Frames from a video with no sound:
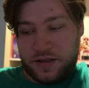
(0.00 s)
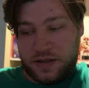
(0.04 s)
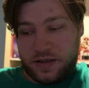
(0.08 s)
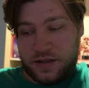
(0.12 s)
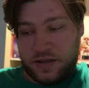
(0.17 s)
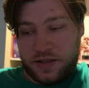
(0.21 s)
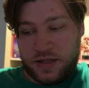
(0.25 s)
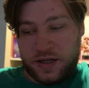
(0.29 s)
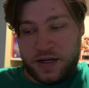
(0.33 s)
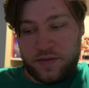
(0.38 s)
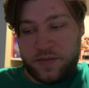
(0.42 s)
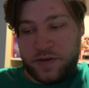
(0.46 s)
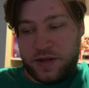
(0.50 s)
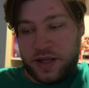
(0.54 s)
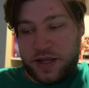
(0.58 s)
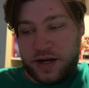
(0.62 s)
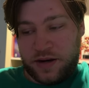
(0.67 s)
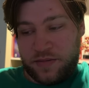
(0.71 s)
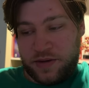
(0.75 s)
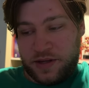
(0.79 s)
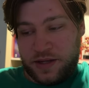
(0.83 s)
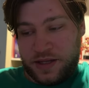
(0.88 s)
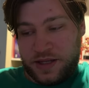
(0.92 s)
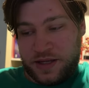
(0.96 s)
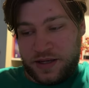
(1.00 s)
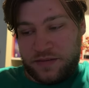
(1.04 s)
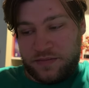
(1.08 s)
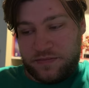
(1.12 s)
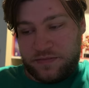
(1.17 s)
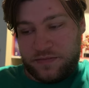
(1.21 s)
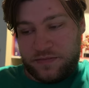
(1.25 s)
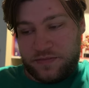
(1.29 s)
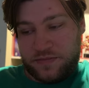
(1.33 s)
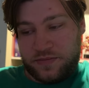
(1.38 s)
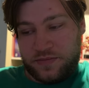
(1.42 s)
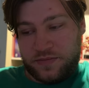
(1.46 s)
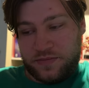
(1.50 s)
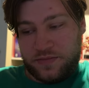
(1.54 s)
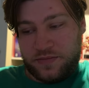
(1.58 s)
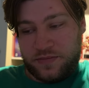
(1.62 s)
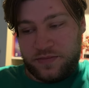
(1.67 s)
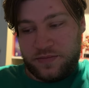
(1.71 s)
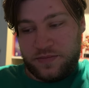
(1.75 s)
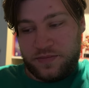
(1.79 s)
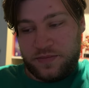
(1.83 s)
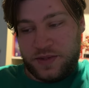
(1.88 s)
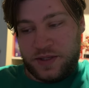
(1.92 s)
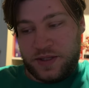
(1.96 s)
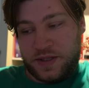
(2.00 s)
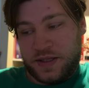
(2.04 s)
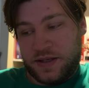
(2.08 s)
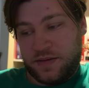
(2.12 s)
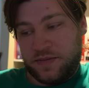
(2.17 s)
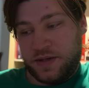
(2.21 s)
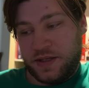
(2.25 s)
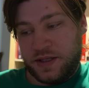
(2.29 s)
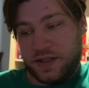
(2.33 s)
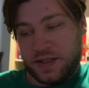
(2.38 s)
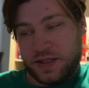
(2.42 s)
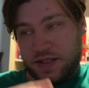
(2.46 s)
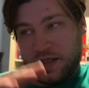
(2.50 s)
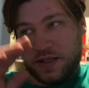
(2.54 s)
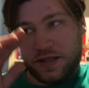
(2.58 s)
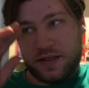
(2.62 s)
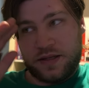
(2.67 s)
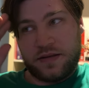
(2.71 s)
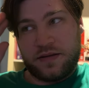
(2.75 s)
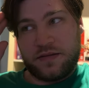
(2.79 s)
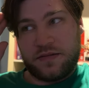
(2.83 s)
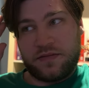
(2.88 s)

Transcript: And I'm glad about that. Because that means.